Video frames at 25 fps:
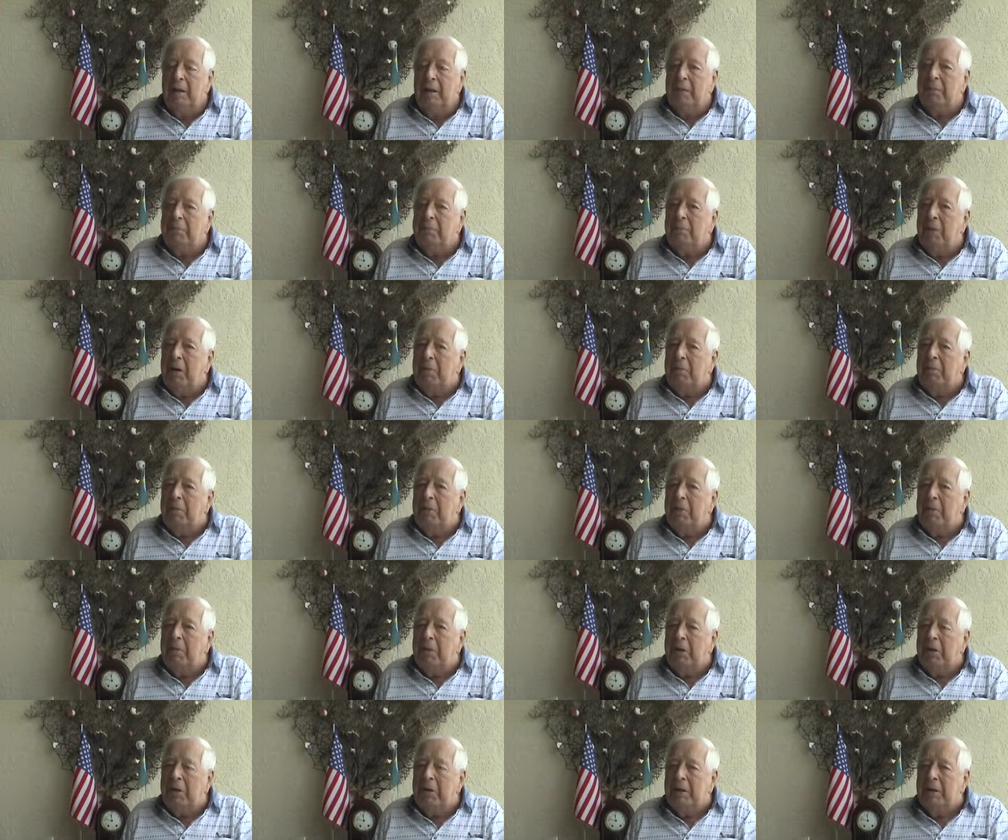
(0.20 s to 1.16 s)
The
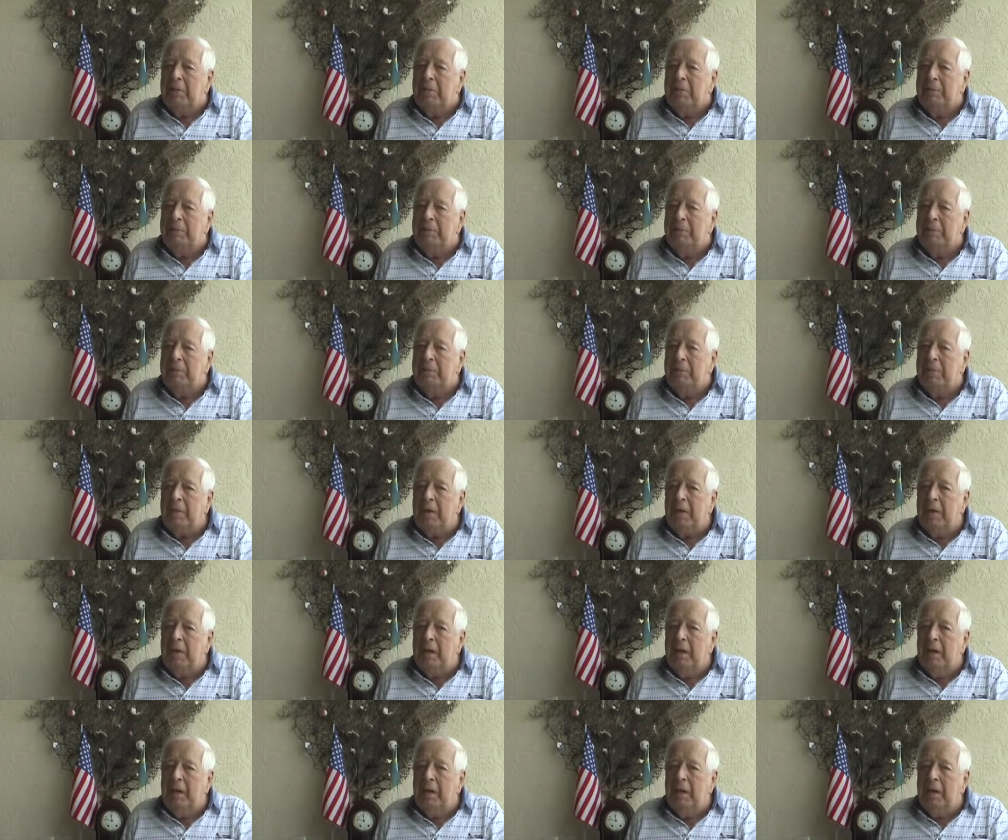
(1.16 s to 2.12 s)
bumblebee.
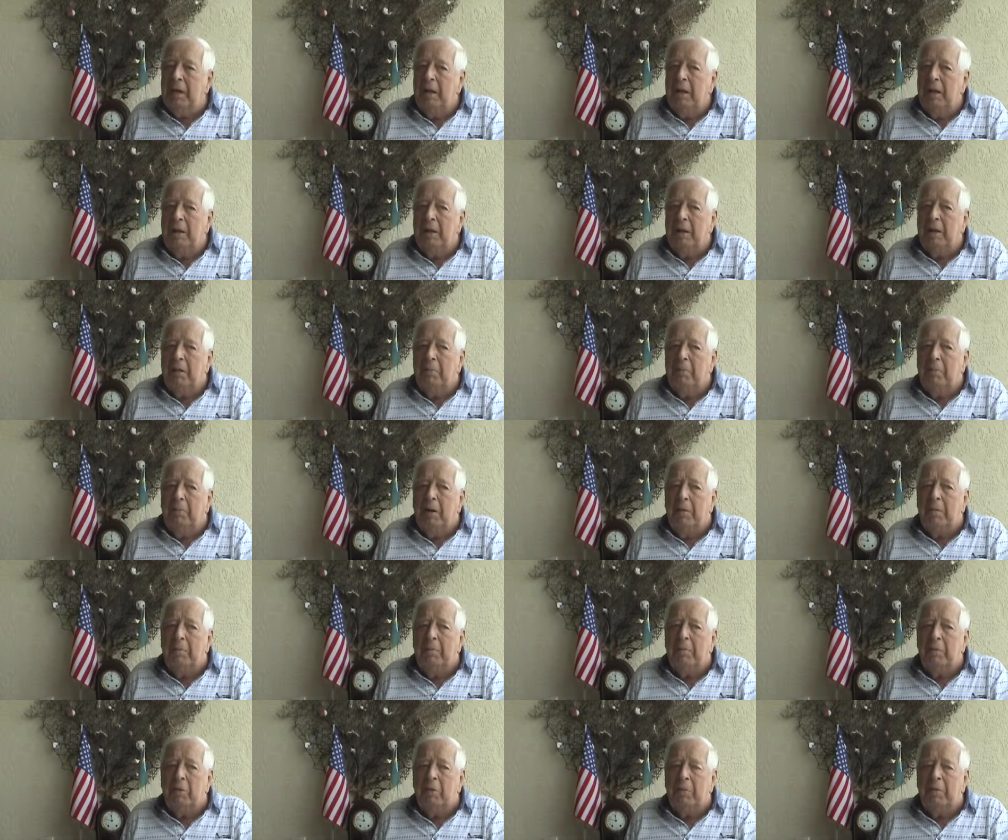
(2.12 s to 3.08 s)
The
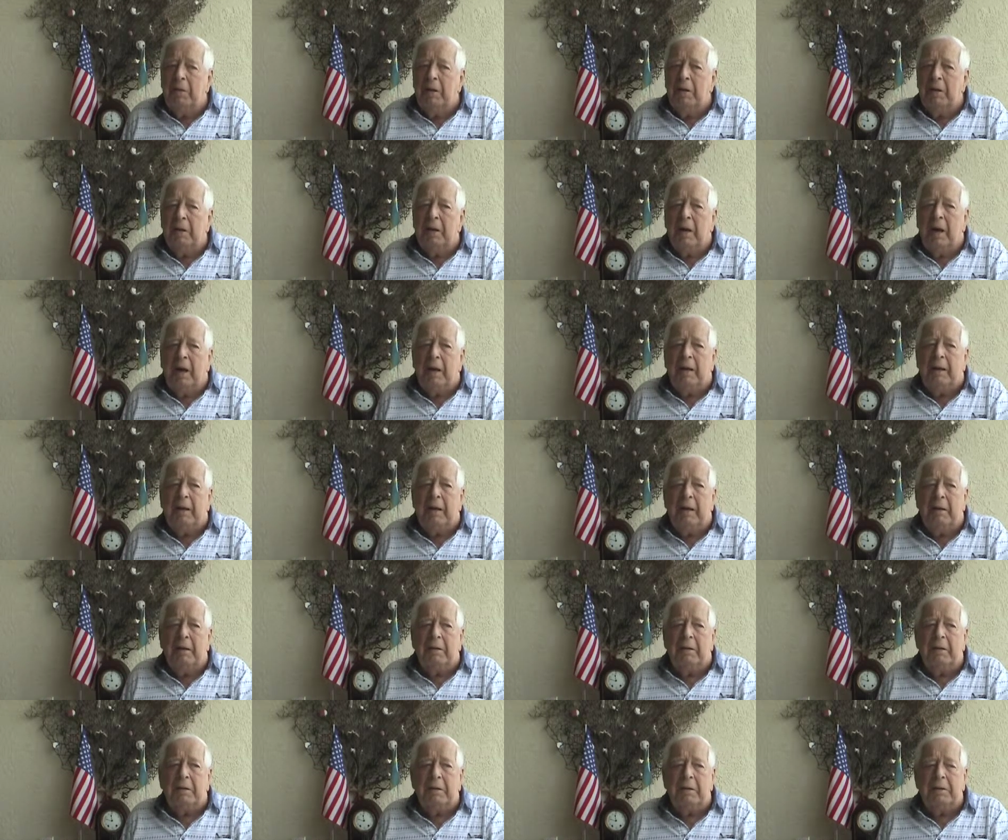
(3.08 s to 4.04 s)
bumblebee. I
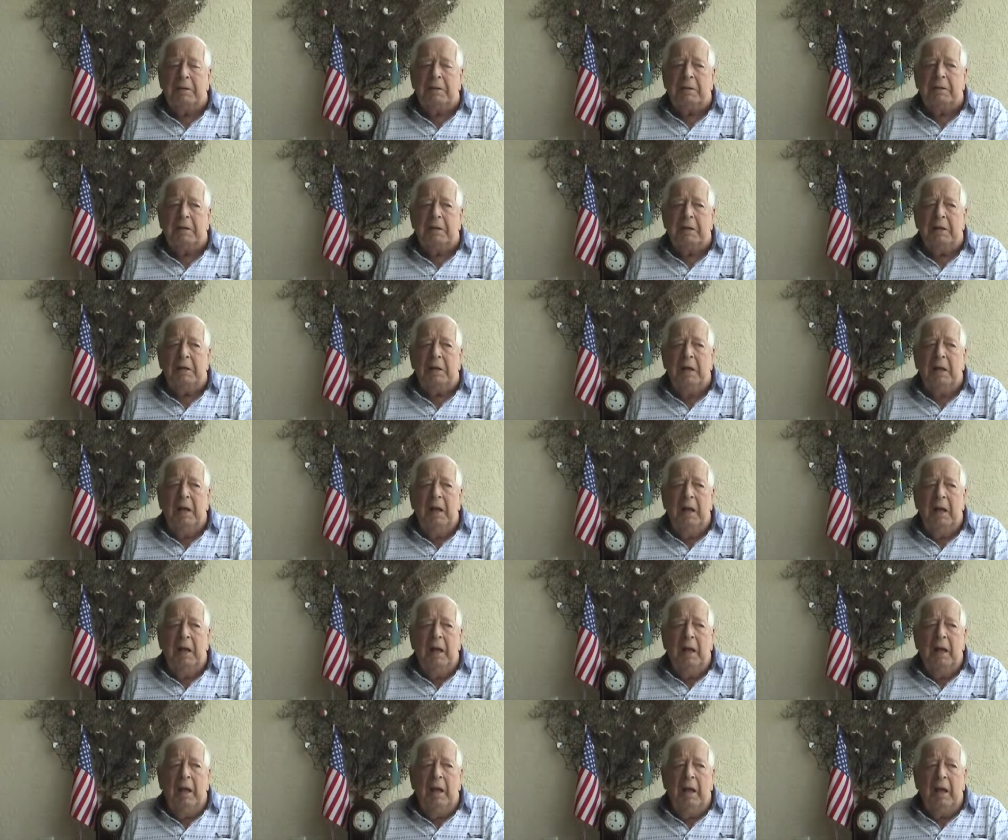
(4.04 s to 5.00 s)
gotta see.
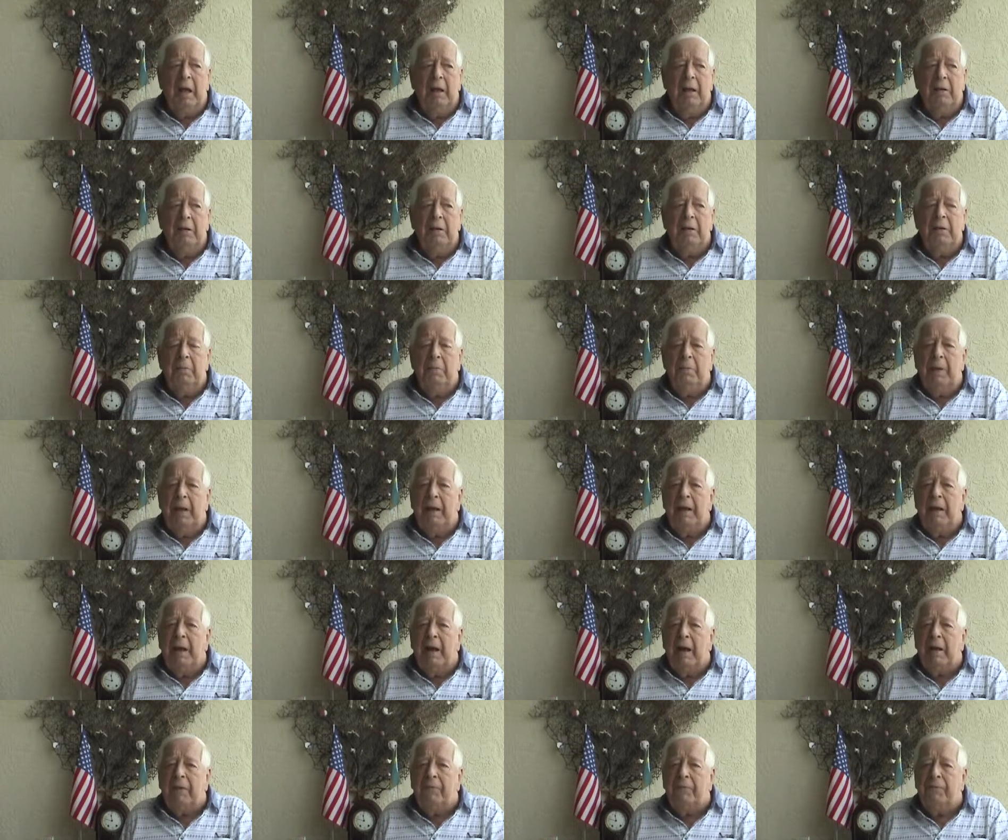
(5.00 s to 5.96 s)
You
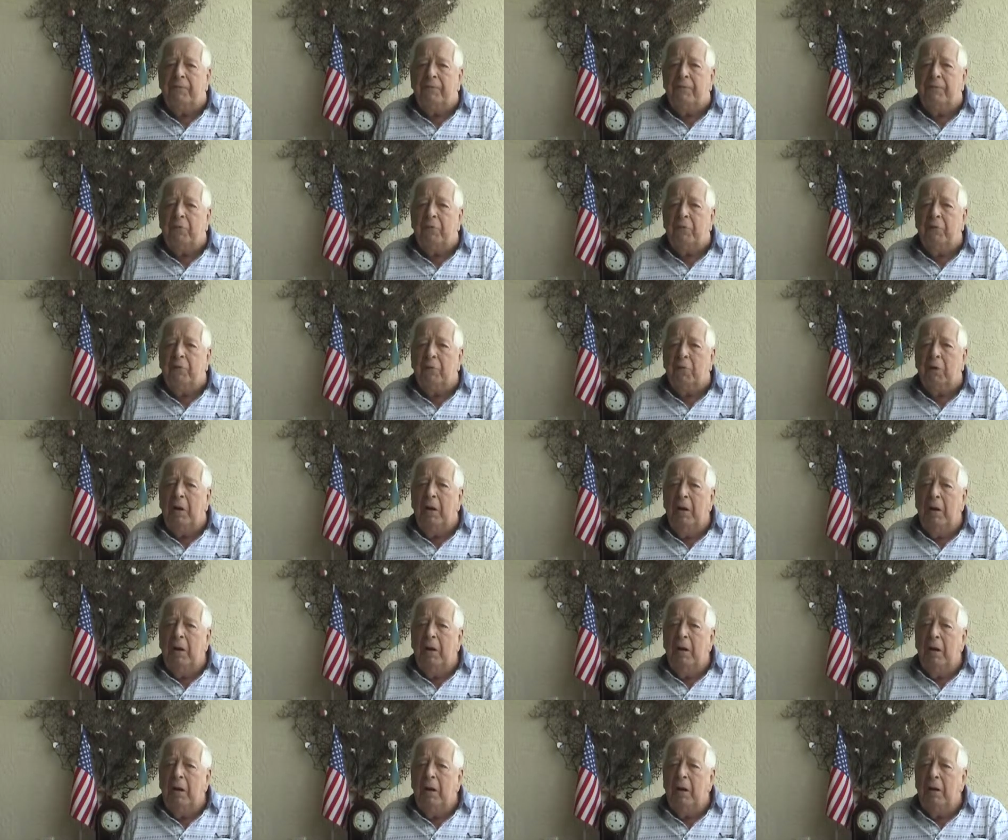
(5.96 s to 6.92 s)
may not fool.
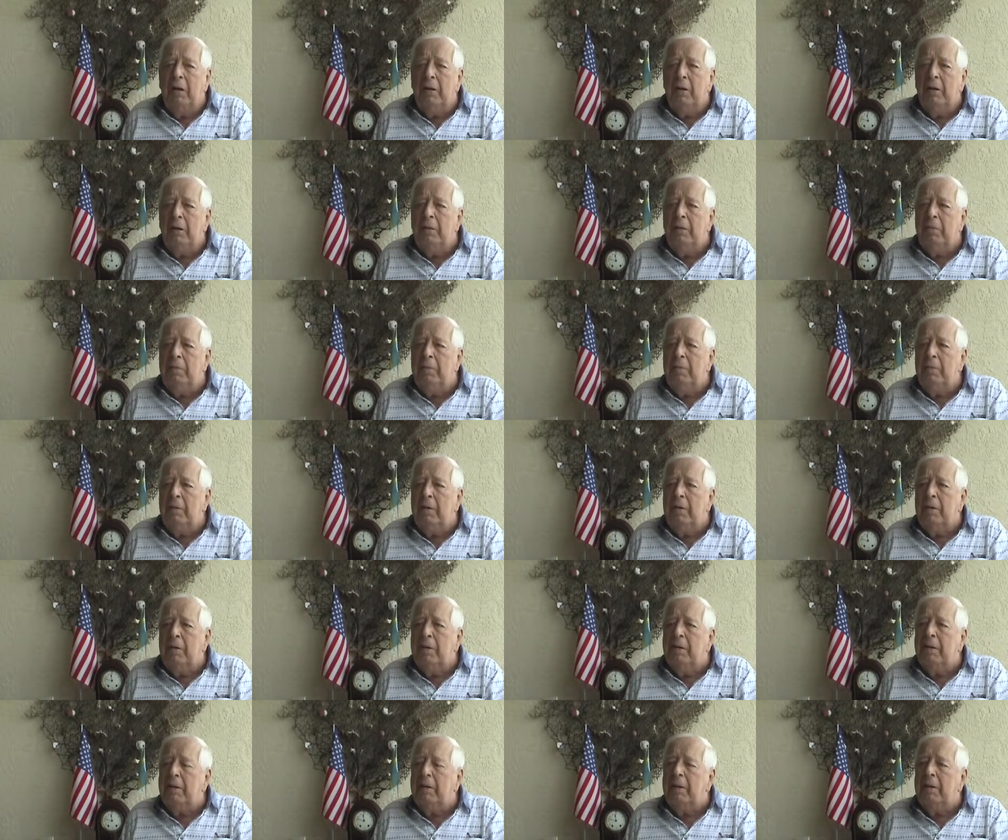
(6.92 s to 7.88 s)
You,
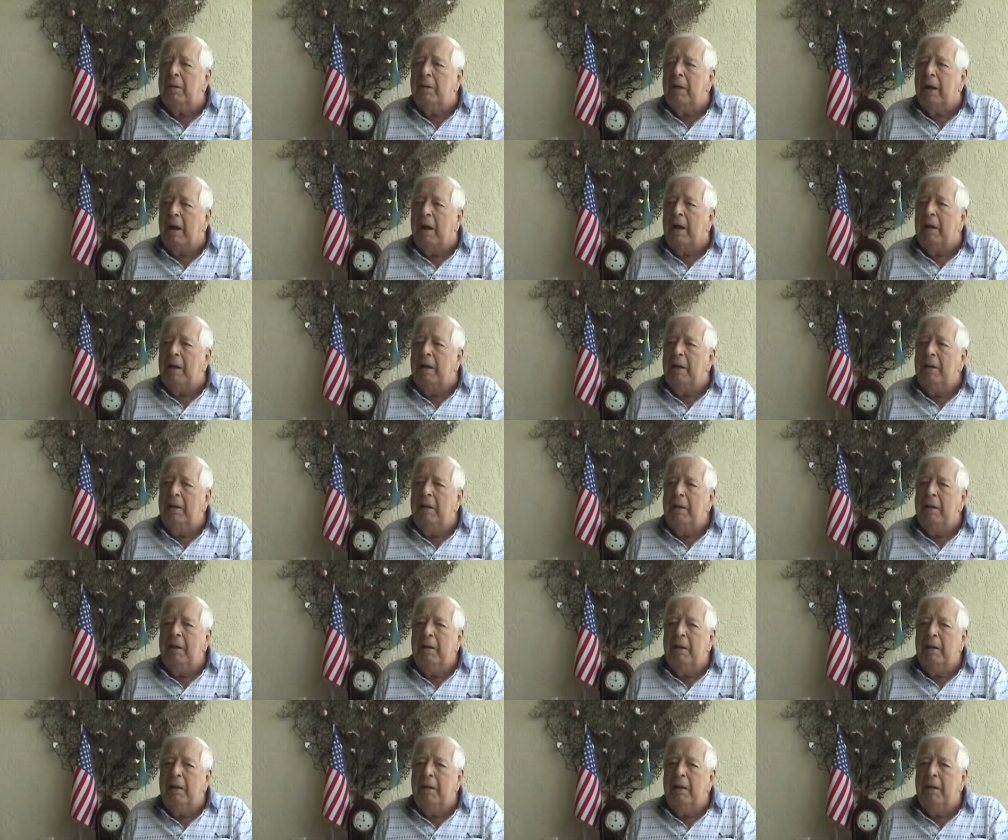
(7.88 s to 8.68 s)
I.